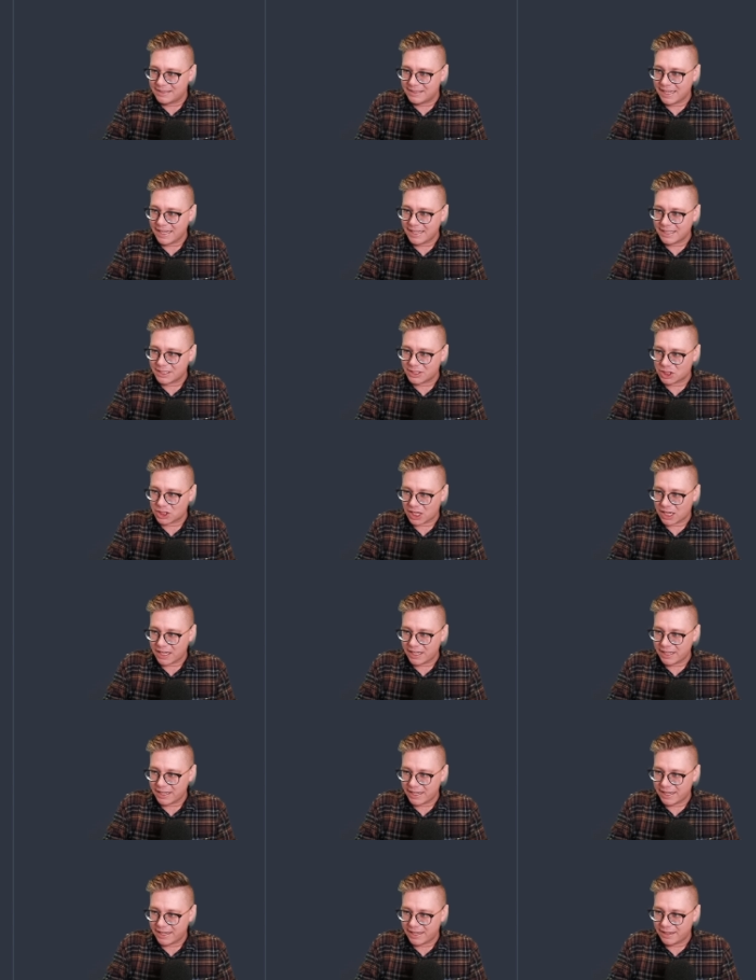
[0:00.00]
take a
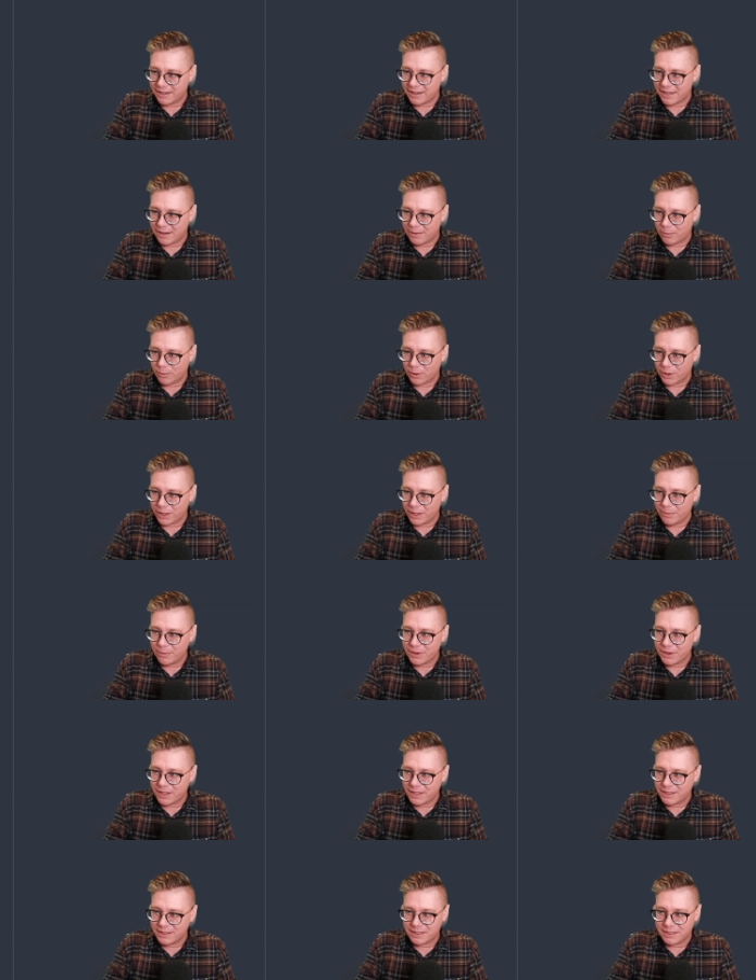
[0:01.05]
shot at working
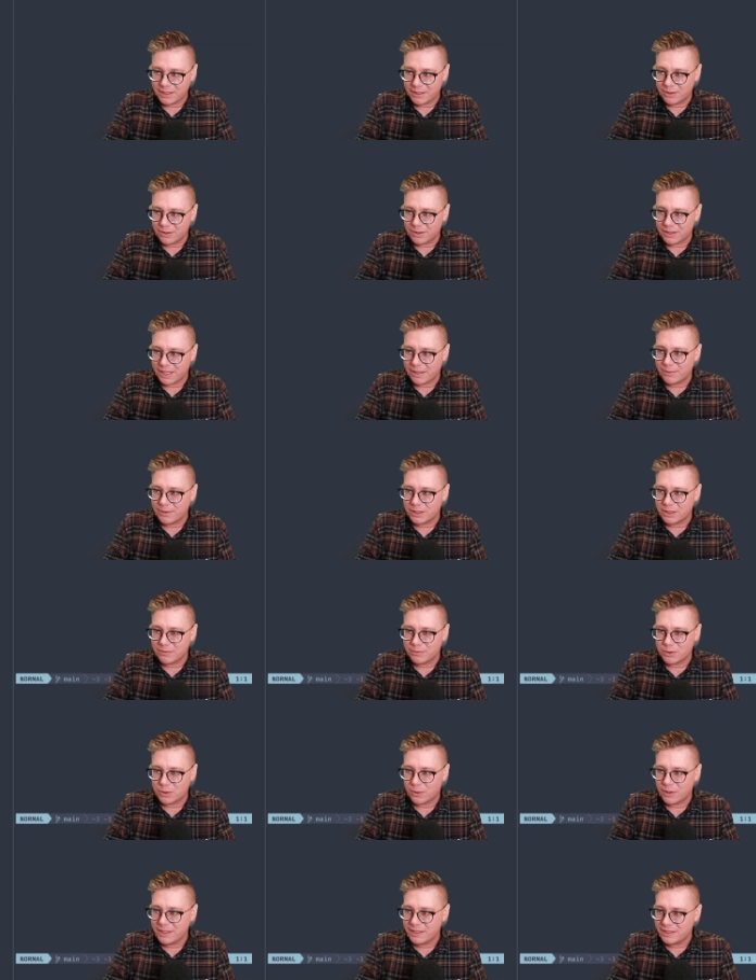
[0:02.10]
with this in your language of
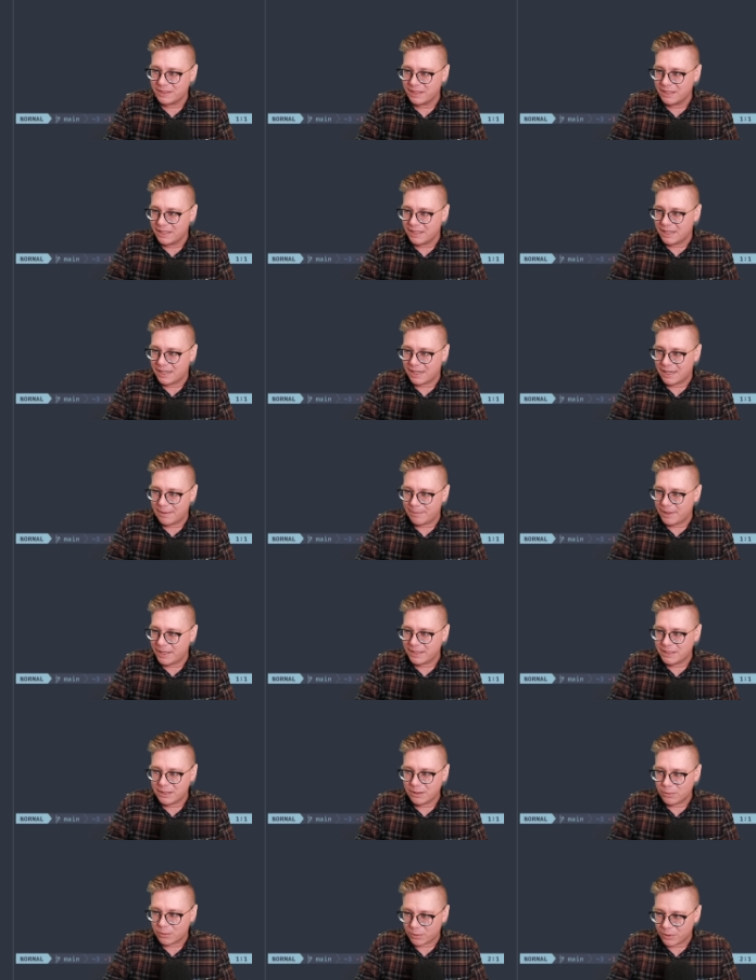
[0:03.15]
choice.
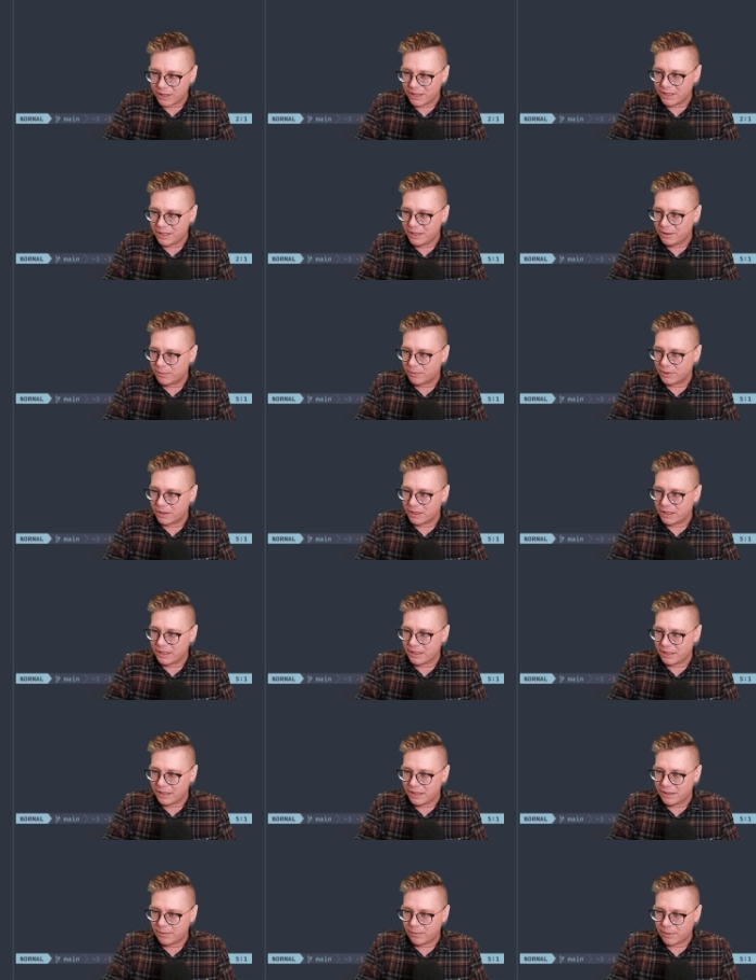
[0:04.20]
It's a really, really
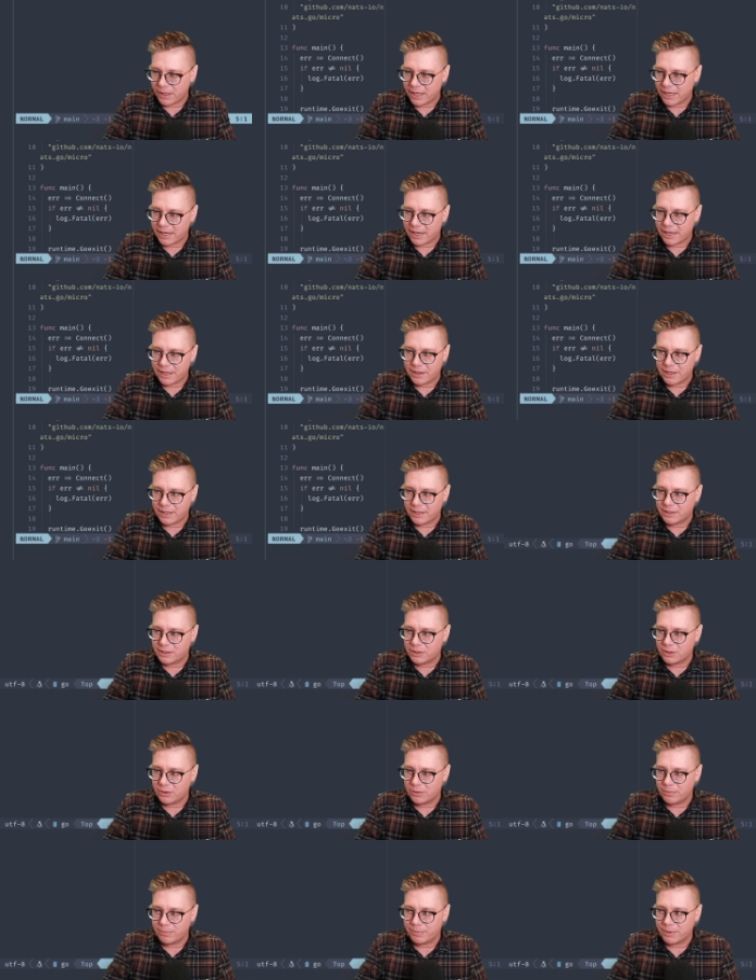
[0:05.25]
neat way, I think,
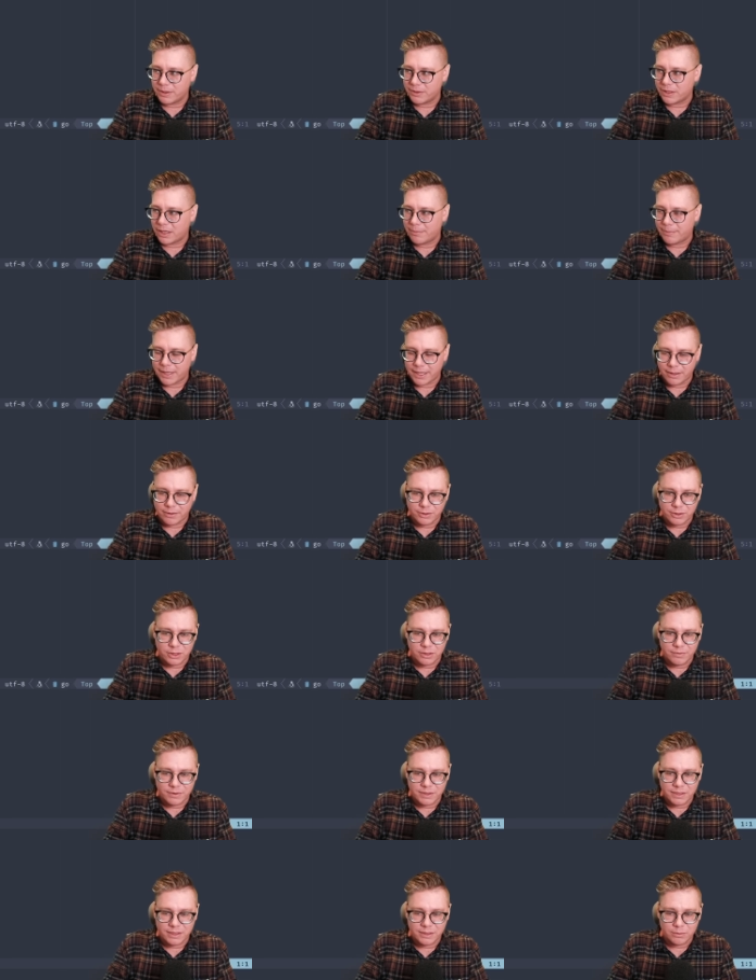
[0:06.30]
to build out
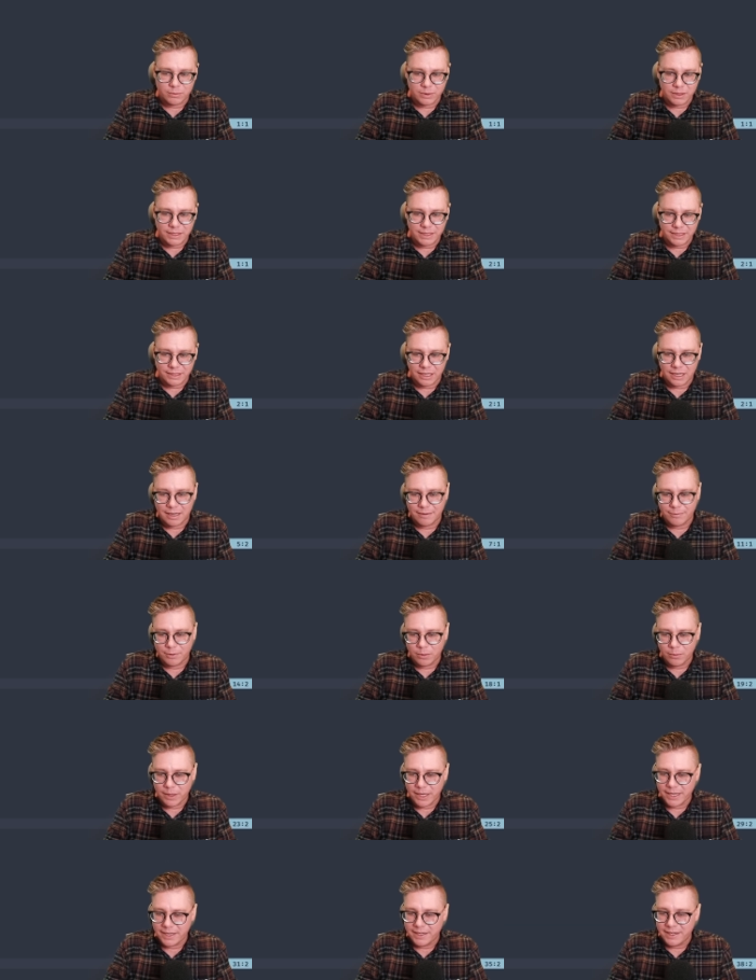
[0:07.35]
microservices, really
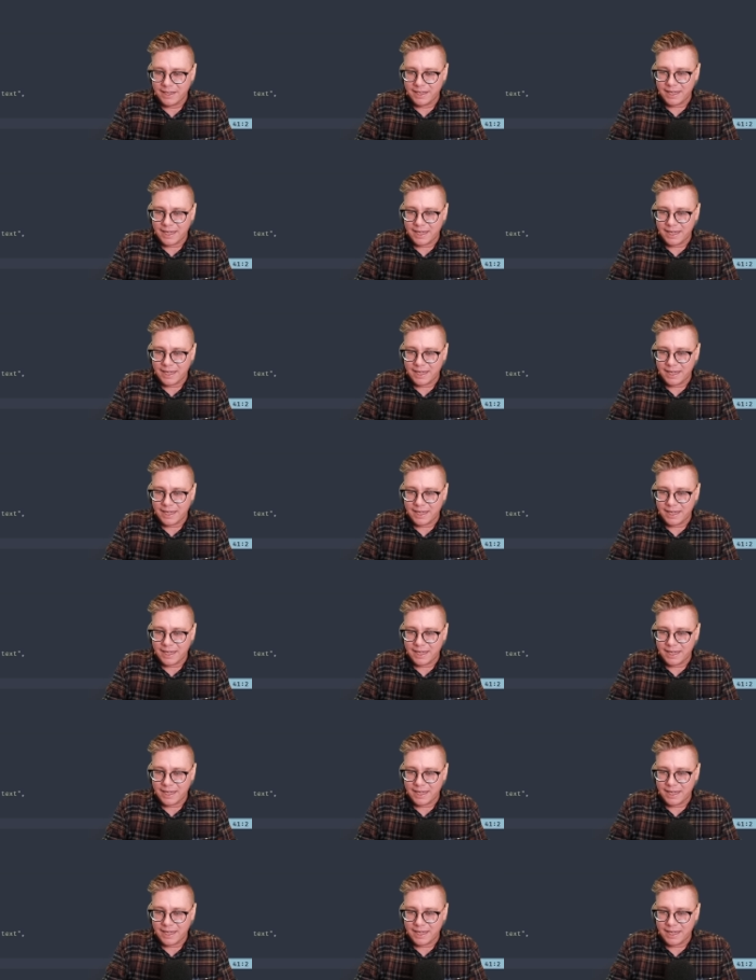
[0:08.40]
novel way.